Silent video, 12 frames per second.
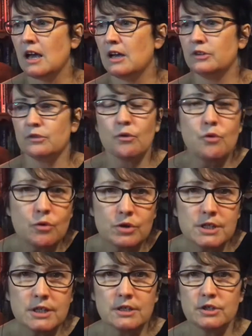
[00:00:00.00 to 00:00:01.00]
You're
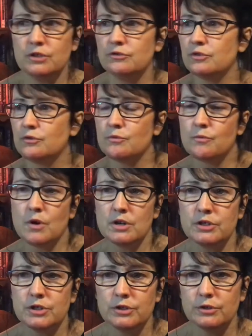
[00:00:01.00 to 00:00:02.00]
hoarding it. You don't want
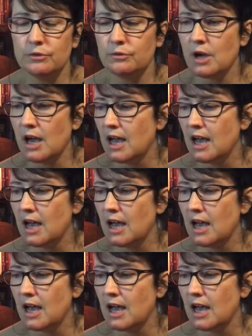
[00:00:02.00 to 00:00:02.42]
to